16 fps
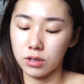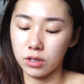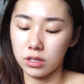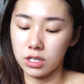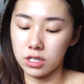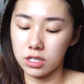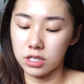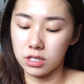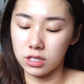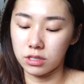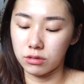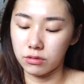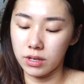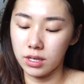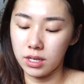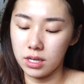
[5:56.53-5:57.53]
conditioner
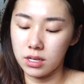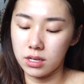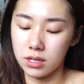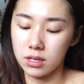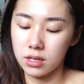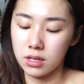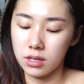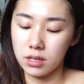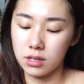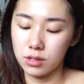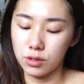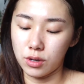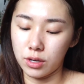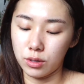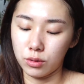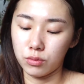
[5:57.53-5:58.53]
already,
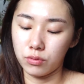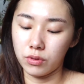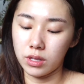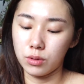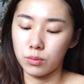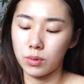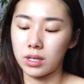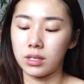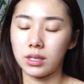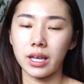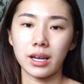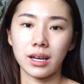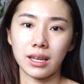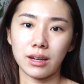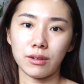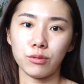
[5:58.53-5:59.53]
so I don't really want to
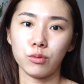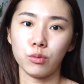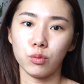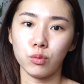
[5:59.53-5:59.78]
like kind of